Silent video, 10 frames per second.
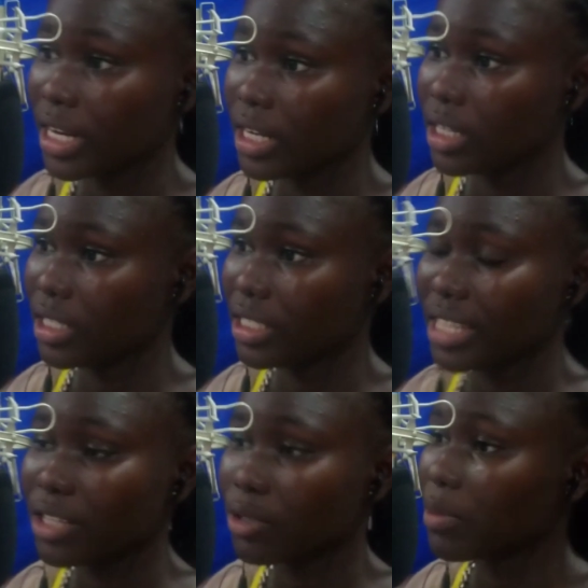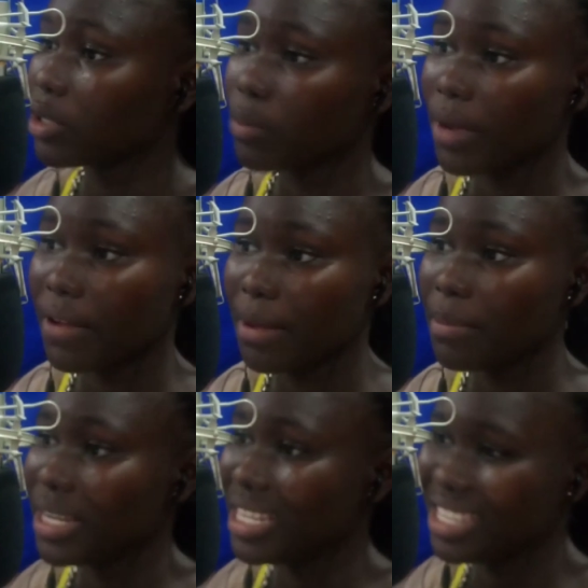say something to my
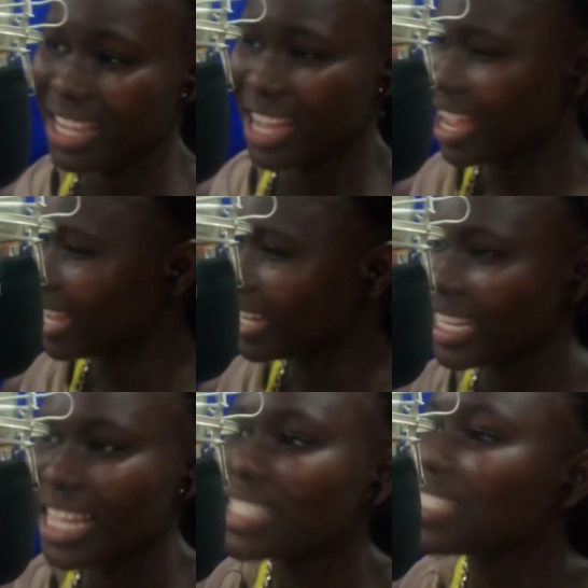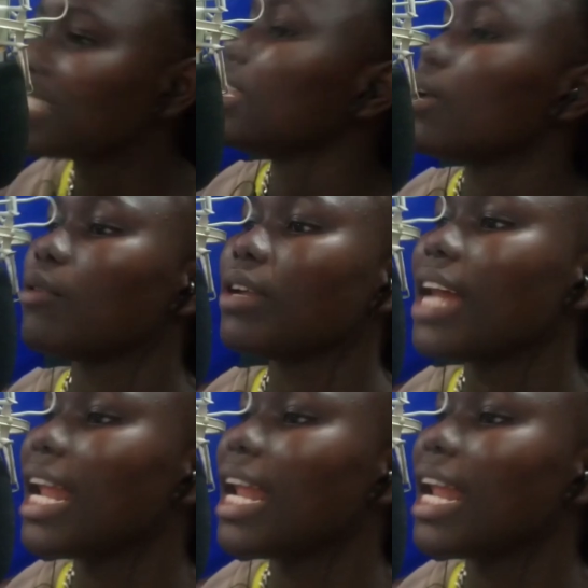family, I guess they would allow